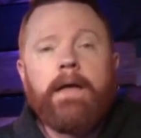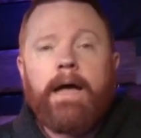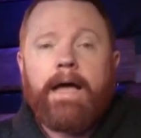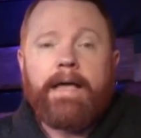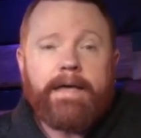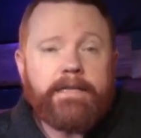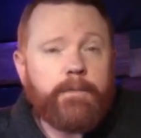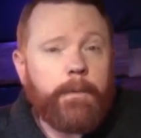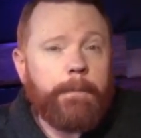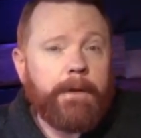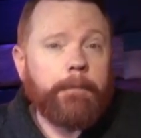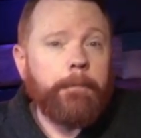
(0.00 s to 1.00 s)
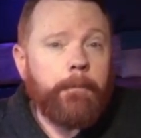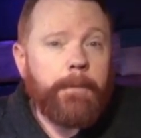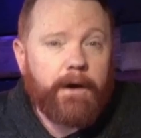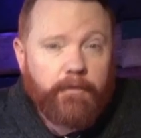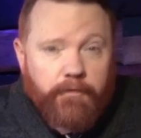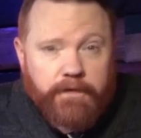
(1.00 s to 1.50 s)
I guess we better
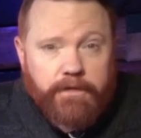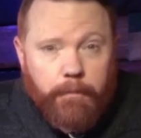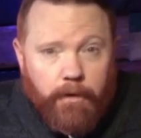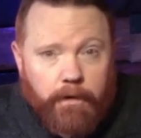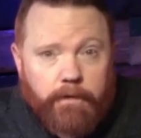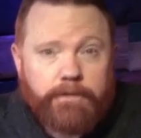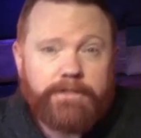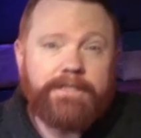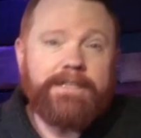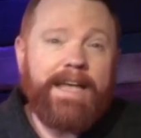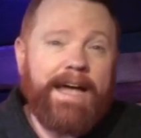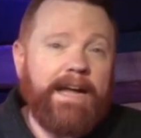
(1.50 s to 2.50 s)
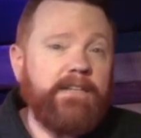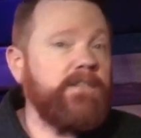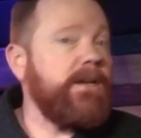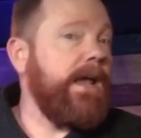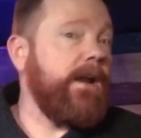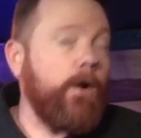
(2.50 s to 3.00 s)
prepare for tomorrow's catch,
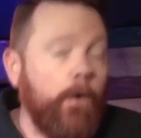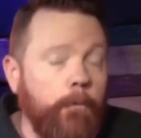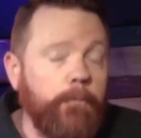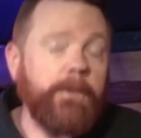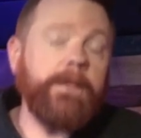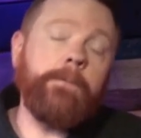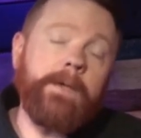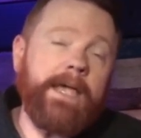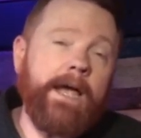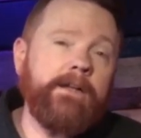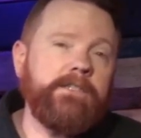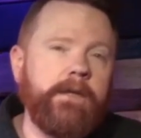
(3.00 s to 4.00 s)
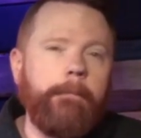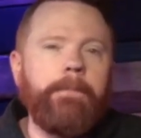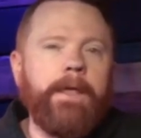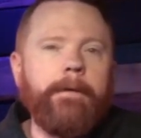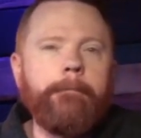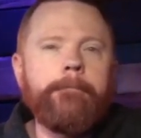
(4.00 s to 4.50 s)
and hopefully we catch
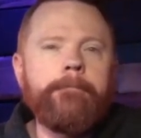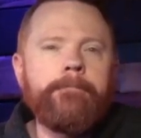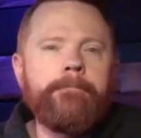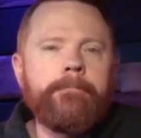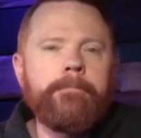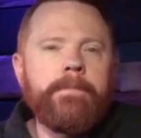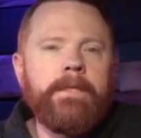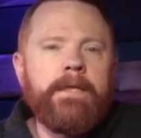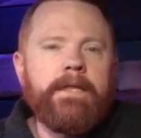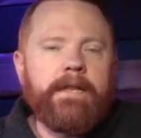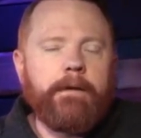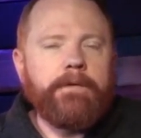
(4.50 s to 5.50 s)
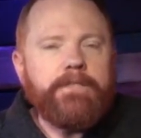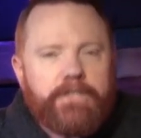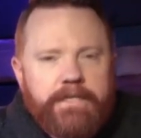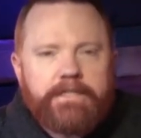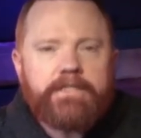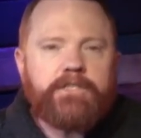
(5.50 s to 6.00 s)
something. Now, when
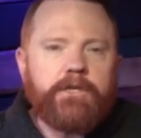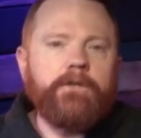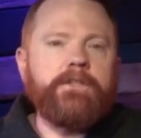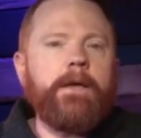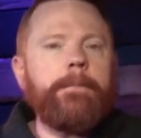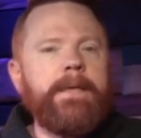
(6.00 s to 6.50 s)
Jesus shows up,